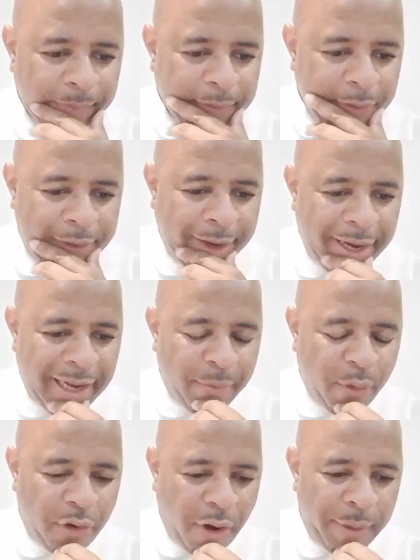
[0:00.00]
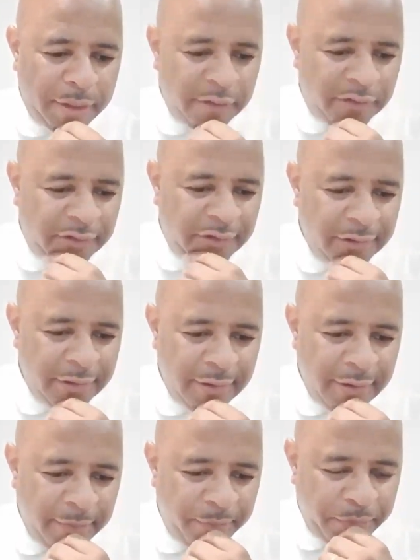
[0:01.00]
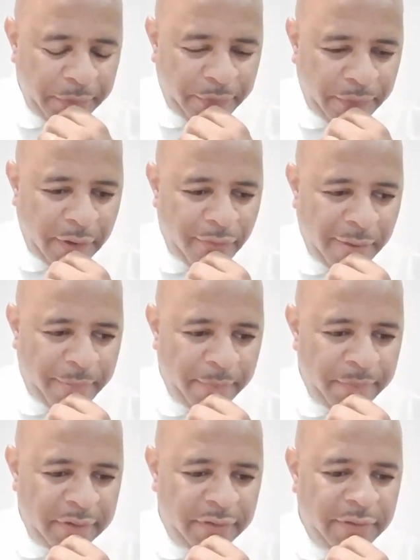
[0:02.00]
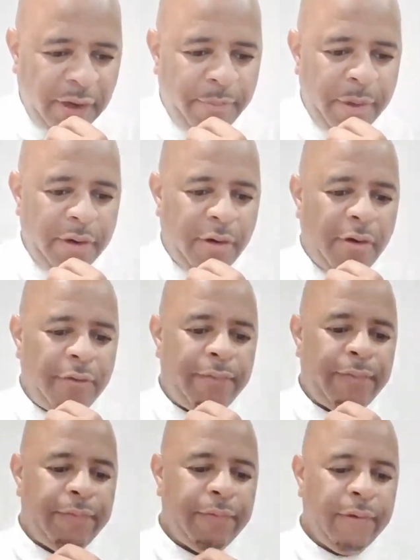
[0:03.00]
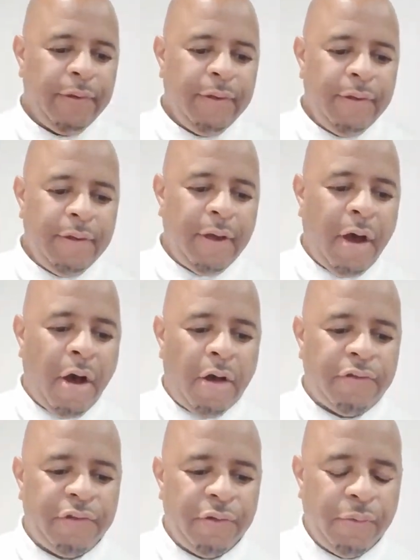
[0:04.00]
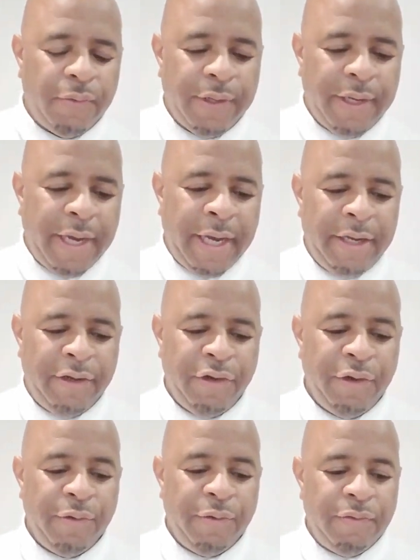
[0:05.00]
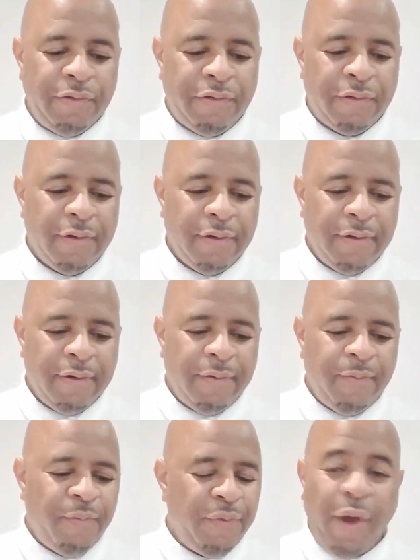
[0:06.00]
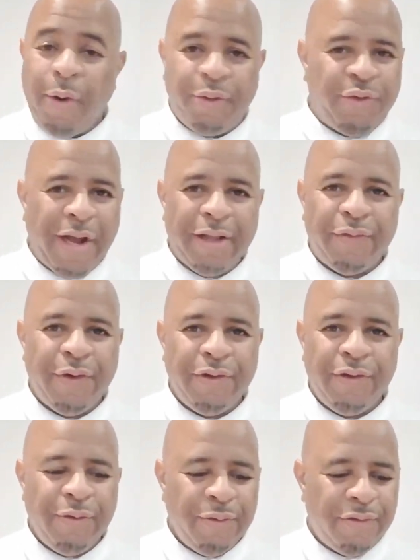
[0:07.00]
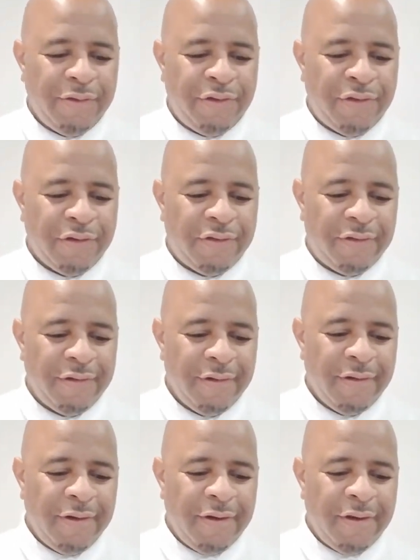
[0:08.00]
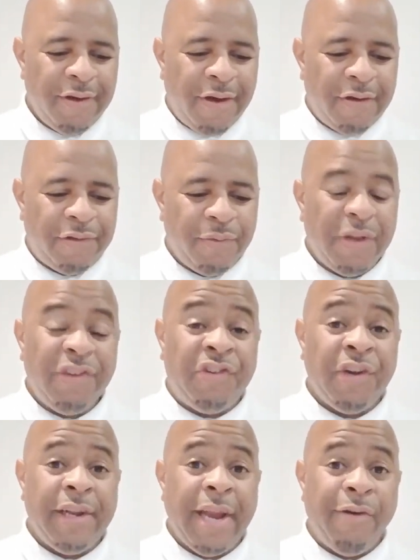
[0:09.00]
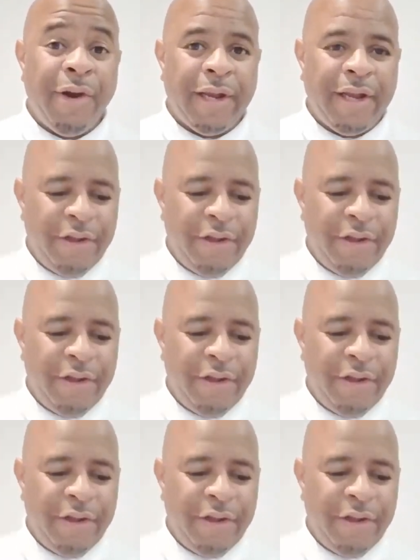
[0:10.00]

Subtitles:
Okay, any more comments before I wrap up this segment of Arsenal in news? No transfer news, just Arsenal generic